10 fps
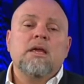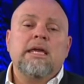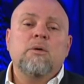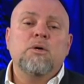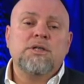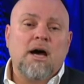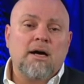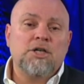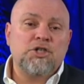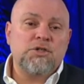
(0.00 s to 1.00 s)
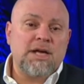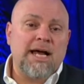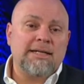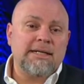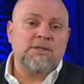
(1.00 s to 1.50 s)
he was harshest
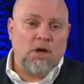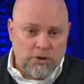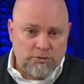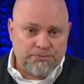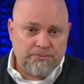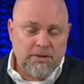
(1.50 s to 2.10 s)
on his own.